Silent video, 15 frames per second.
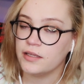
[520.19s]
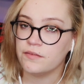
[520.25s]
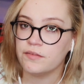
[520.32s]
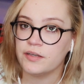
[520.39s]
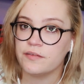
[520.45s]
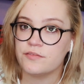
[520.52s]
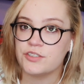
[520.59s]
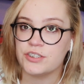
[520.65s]

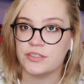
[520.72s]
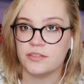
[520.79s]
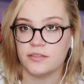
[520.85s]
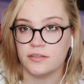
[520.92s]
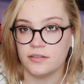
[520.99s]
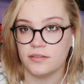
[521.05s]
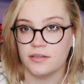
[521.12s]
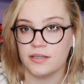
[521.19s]
Even if she
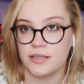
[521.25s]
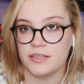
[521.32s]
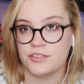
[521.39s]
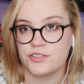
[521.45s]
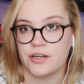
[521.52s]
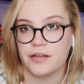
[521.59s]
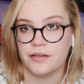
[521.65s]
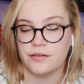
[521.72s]

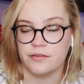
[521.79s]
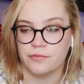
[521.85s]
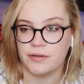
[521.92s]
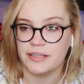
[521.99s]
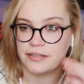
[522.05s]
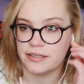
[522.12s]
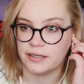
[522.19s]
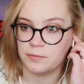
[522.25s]
is trying to do the
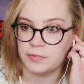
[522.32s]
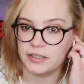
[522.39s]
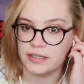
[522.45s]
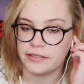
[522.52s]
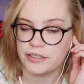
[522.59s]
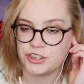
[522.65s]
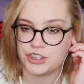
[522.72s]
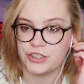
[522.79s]
right thing, I'm
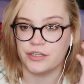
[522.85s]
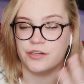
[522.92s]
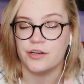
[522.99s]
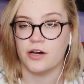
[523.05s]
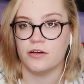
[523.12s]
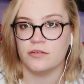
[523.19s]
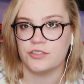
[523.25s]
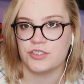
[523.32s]
glad that she
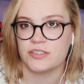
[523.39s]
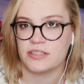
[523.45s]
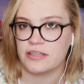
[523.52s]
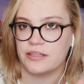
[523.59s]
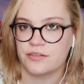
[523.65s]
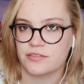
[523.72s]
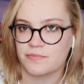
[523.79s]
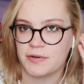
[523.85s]
acknowledges
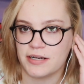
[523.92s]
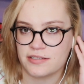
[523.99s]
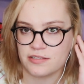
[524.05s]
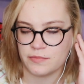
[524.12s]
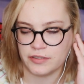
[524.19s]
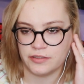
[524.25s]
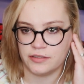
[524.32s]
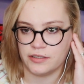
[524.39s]
that there's a
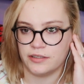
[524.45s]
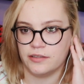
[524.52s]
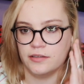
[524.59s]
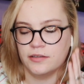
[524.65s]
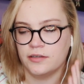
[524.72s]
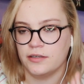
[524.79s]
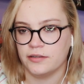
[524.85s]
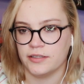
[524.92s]
possibility
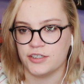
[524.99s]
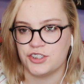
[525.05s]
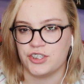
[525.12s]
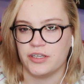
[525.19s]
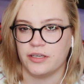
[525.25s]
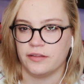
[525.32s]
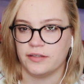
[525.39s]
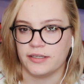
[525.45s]
that
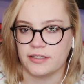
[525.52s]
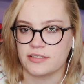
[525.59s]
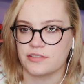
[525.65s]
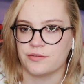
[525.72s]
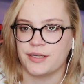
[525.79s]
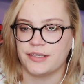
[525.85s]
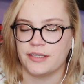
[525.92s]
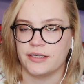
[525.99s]
she could think
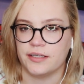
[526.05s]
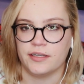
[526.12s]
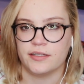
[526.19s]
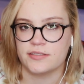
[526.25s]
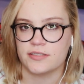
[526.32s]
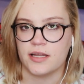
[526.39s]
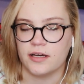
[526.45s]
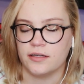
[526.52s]
it's the right thing
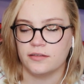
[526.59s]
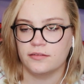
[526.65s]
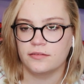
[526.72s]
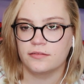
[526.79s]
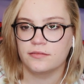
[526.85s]
and it's not.